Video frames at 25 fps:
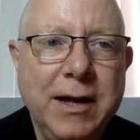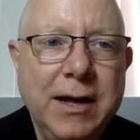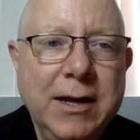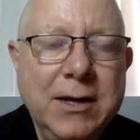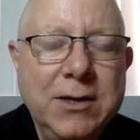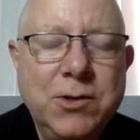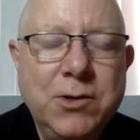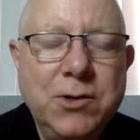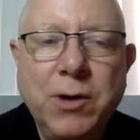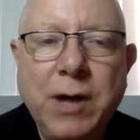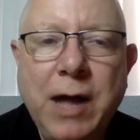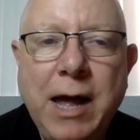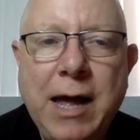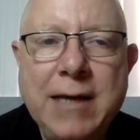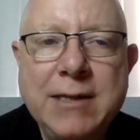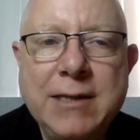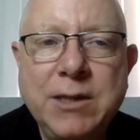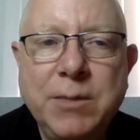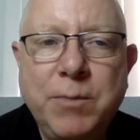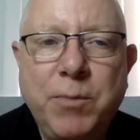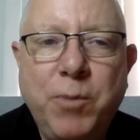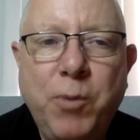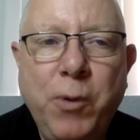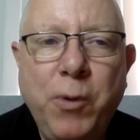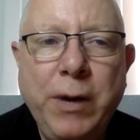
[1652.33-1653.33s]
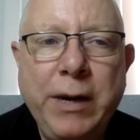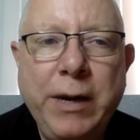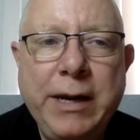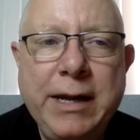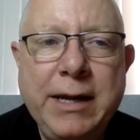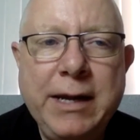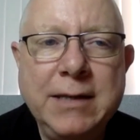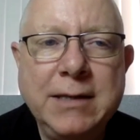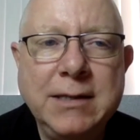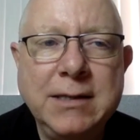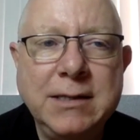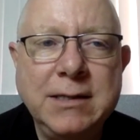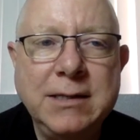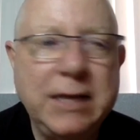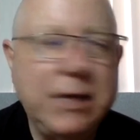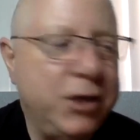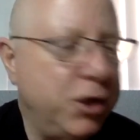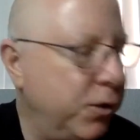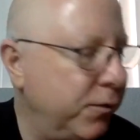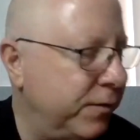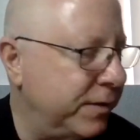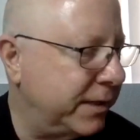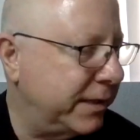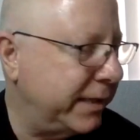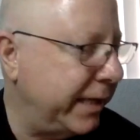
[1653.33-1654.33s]
So guys, the point is that
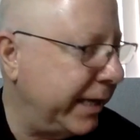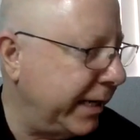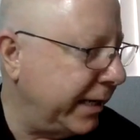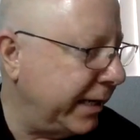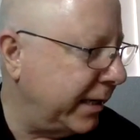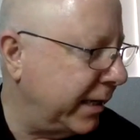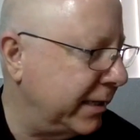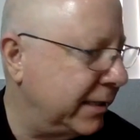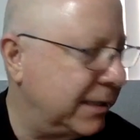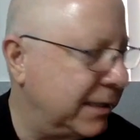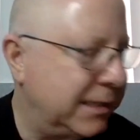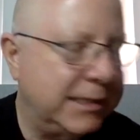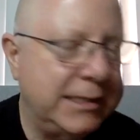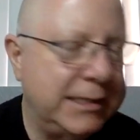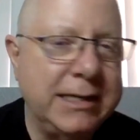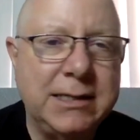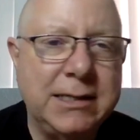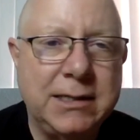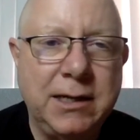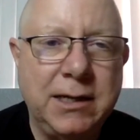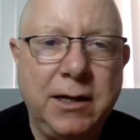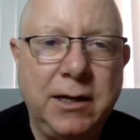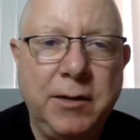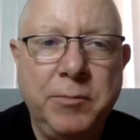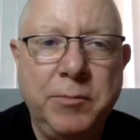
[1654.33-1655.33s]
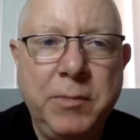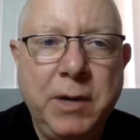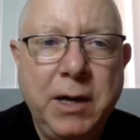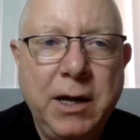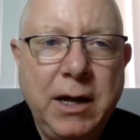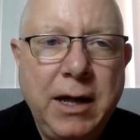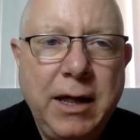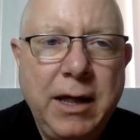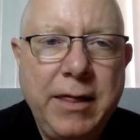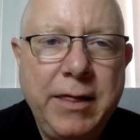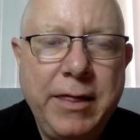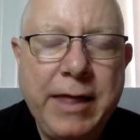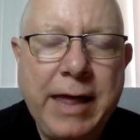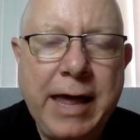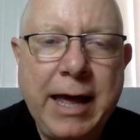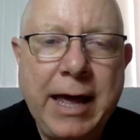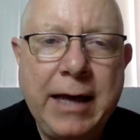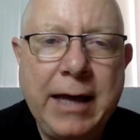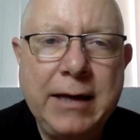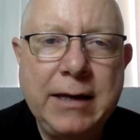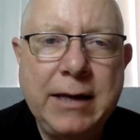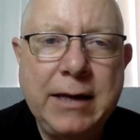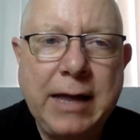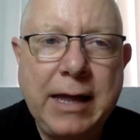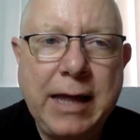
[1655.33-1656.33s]
you've seen a system
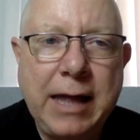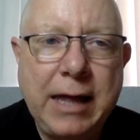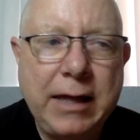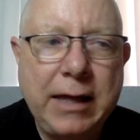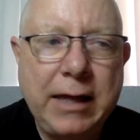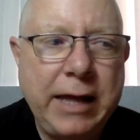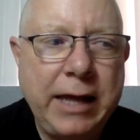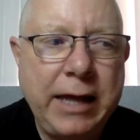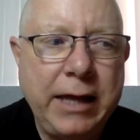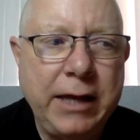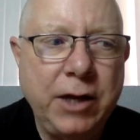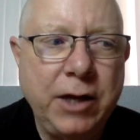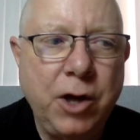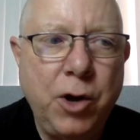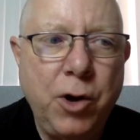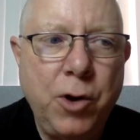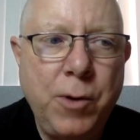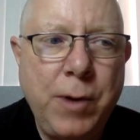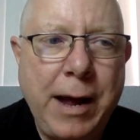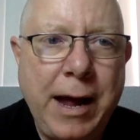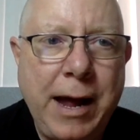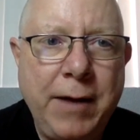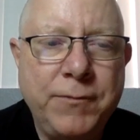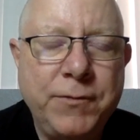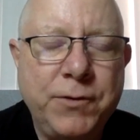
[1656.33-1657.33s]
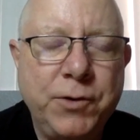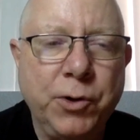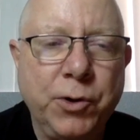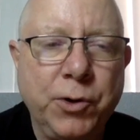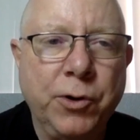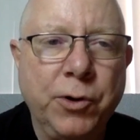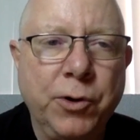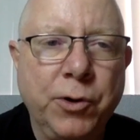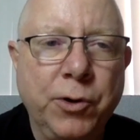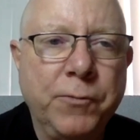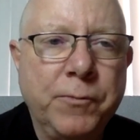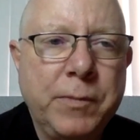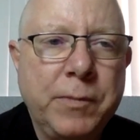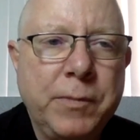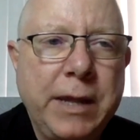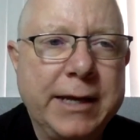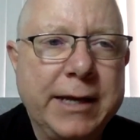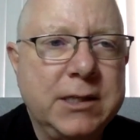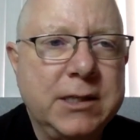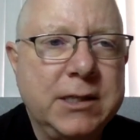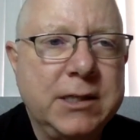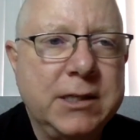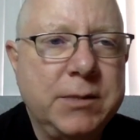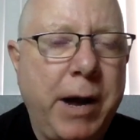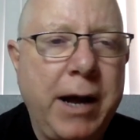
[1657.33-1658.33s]
that can go after
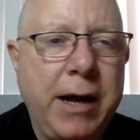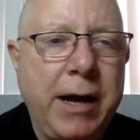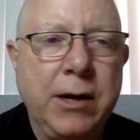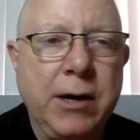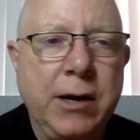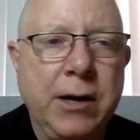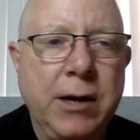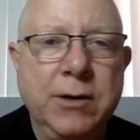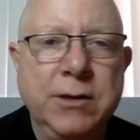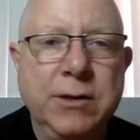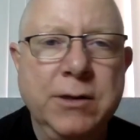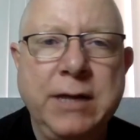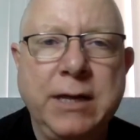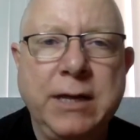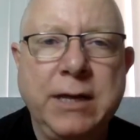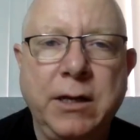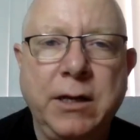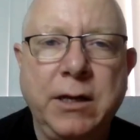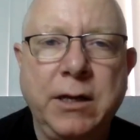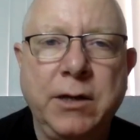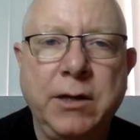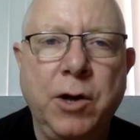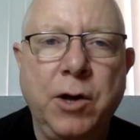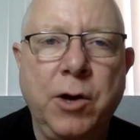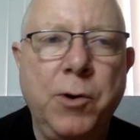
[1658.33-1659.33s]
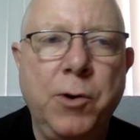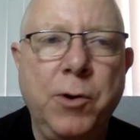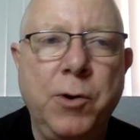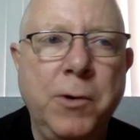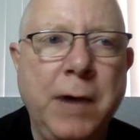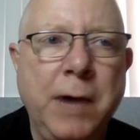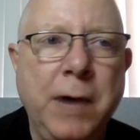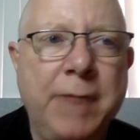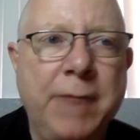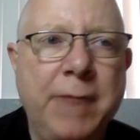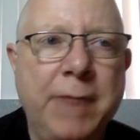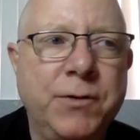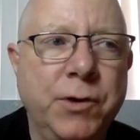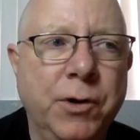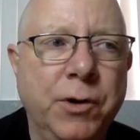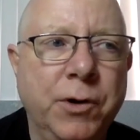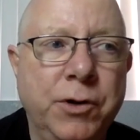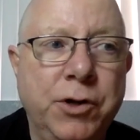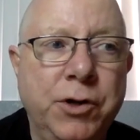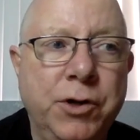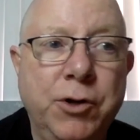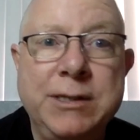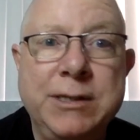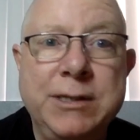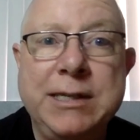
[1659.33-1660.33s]
expires, that can go after
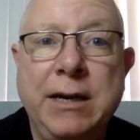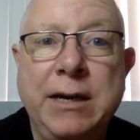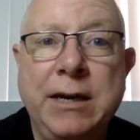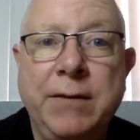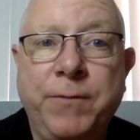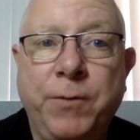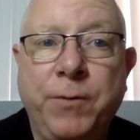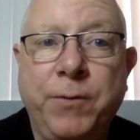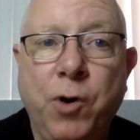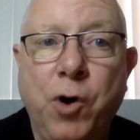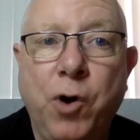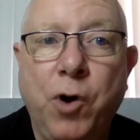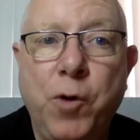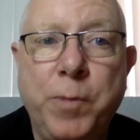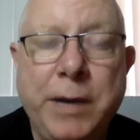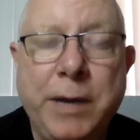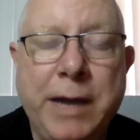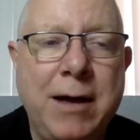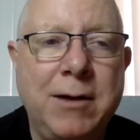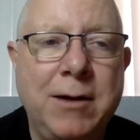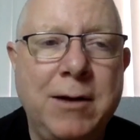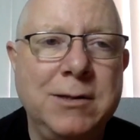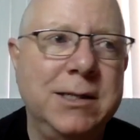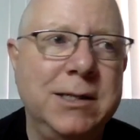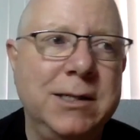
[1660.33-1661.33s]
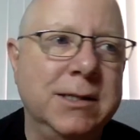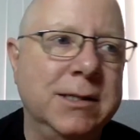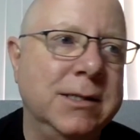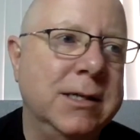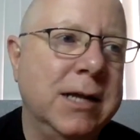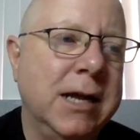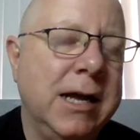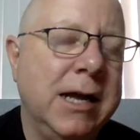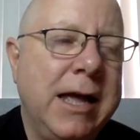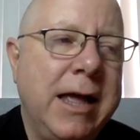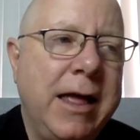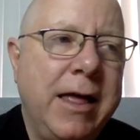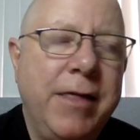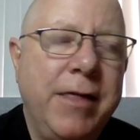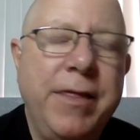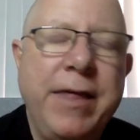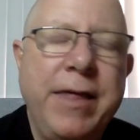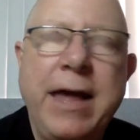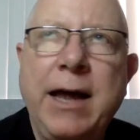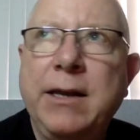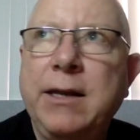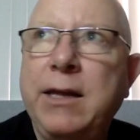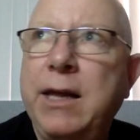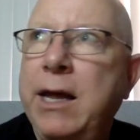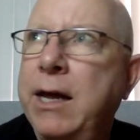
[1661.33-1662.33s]
using it for open houses,
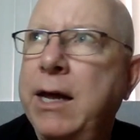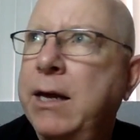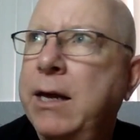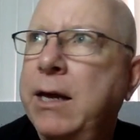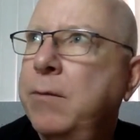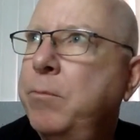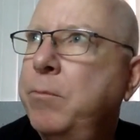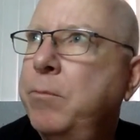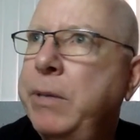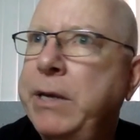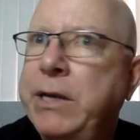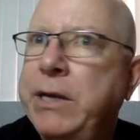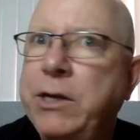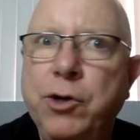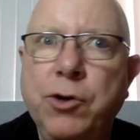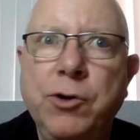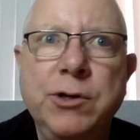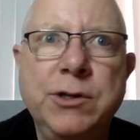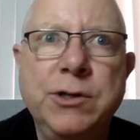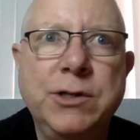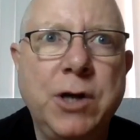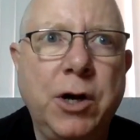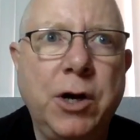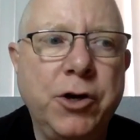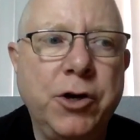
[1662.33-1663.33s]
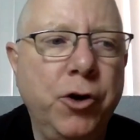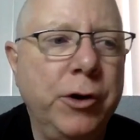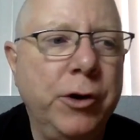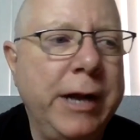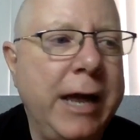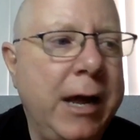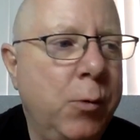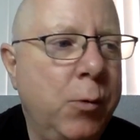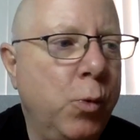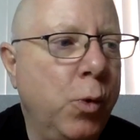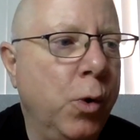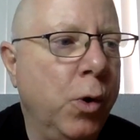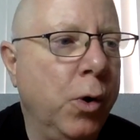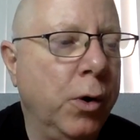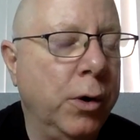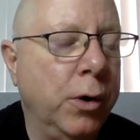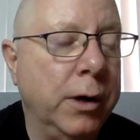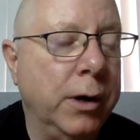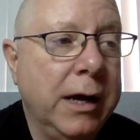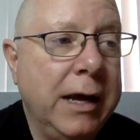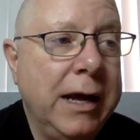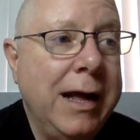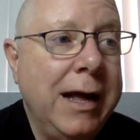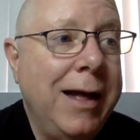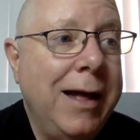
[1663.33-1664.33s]
that can be used on your network,
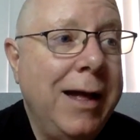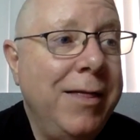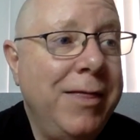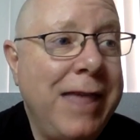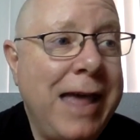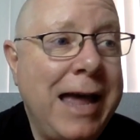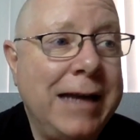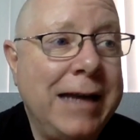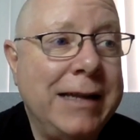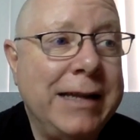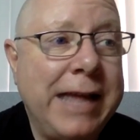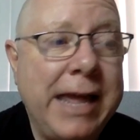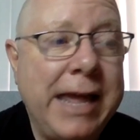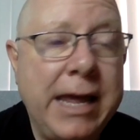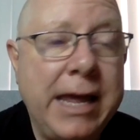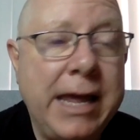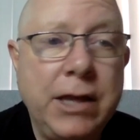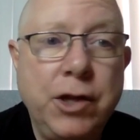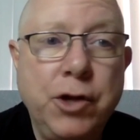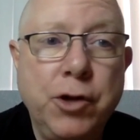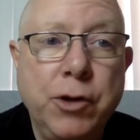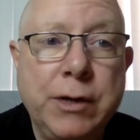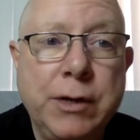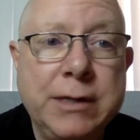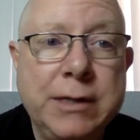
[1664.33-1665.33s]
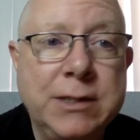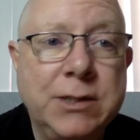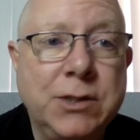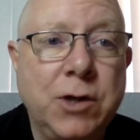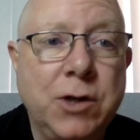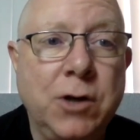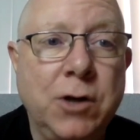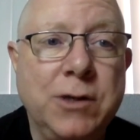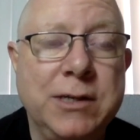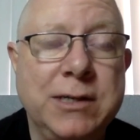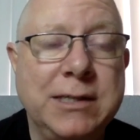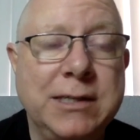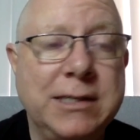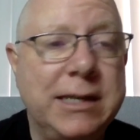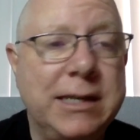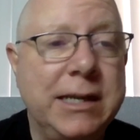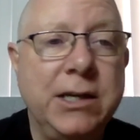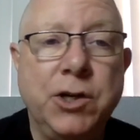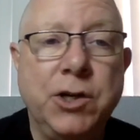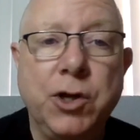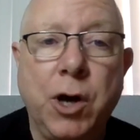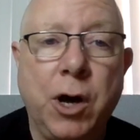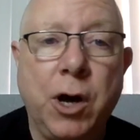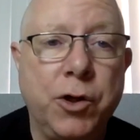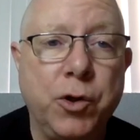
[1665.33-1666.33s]
that you can start to send
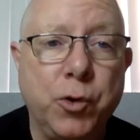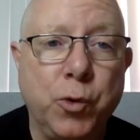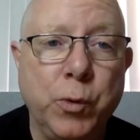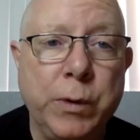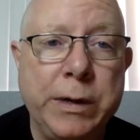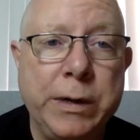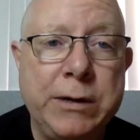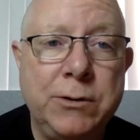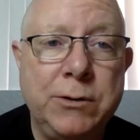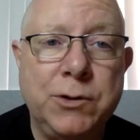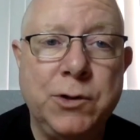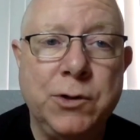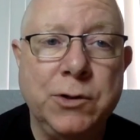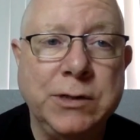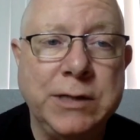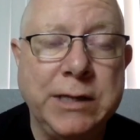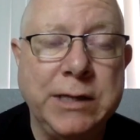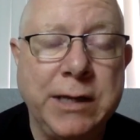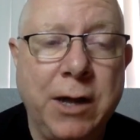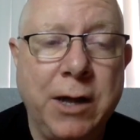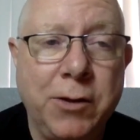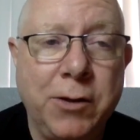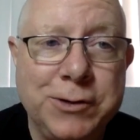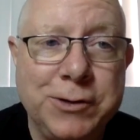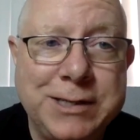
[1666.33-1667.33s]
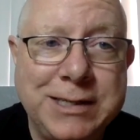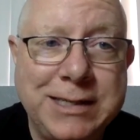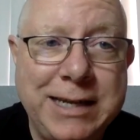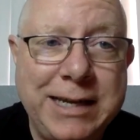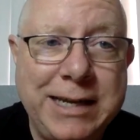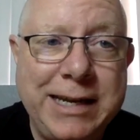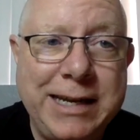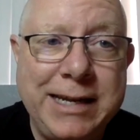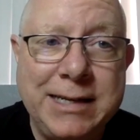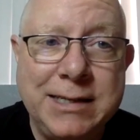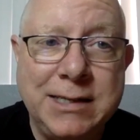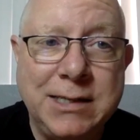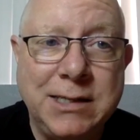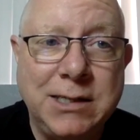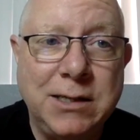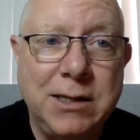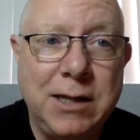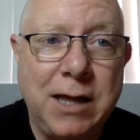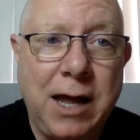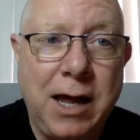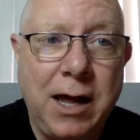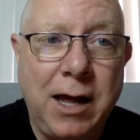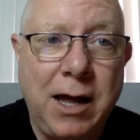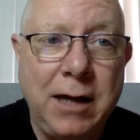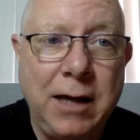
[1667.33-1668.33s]
to other realtors in other cities
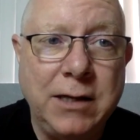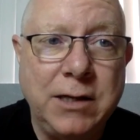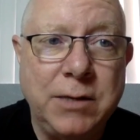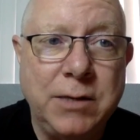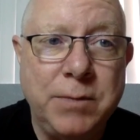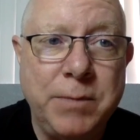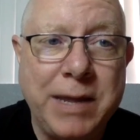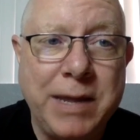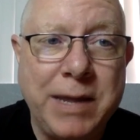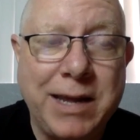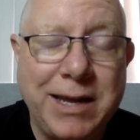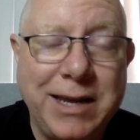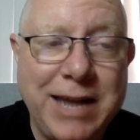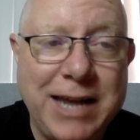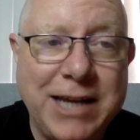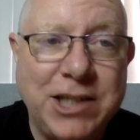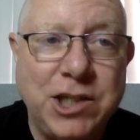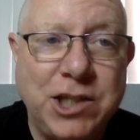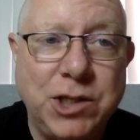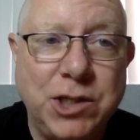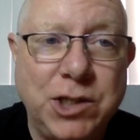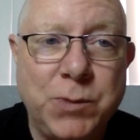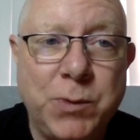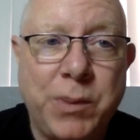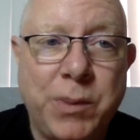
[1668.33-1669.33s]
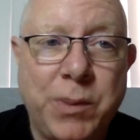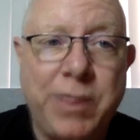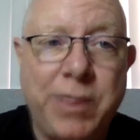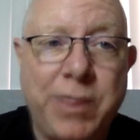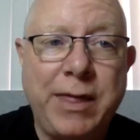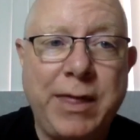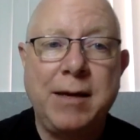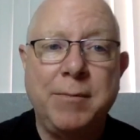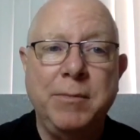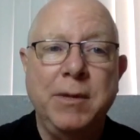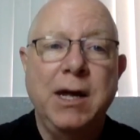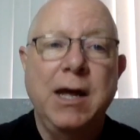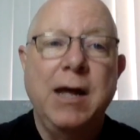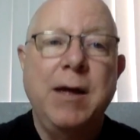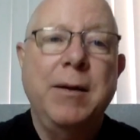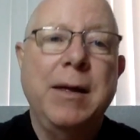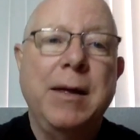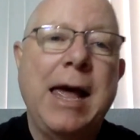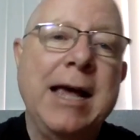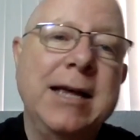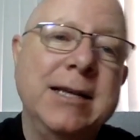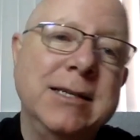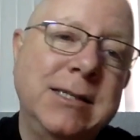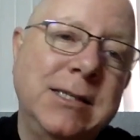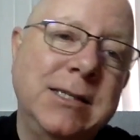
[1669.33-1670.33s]
to make connections with them
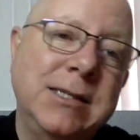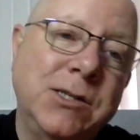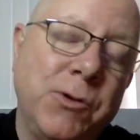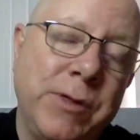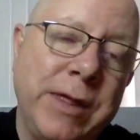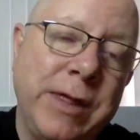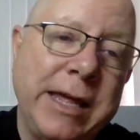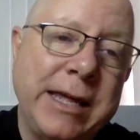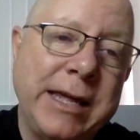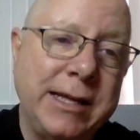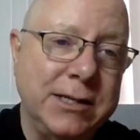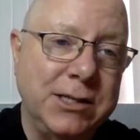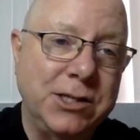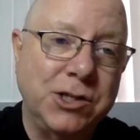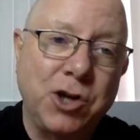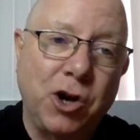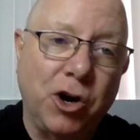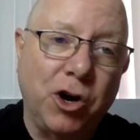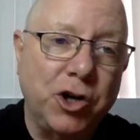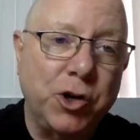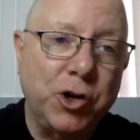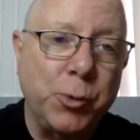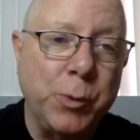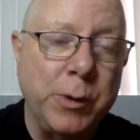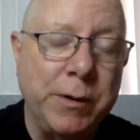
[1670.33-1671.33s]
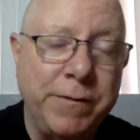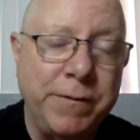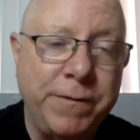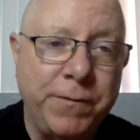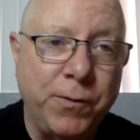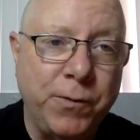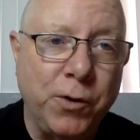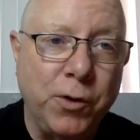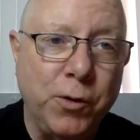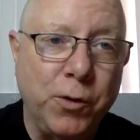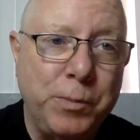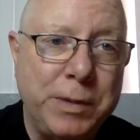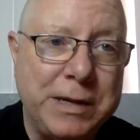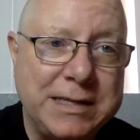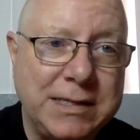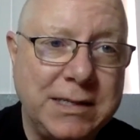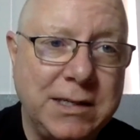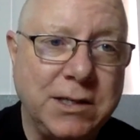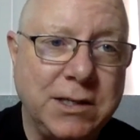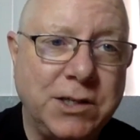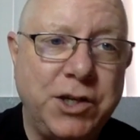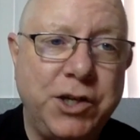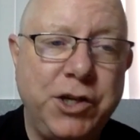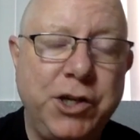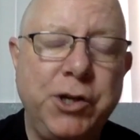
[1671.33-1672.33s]
so they can start to refer
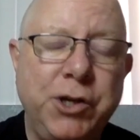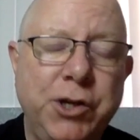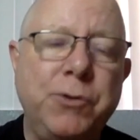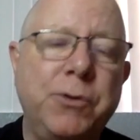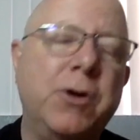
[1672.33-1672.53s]
business to you.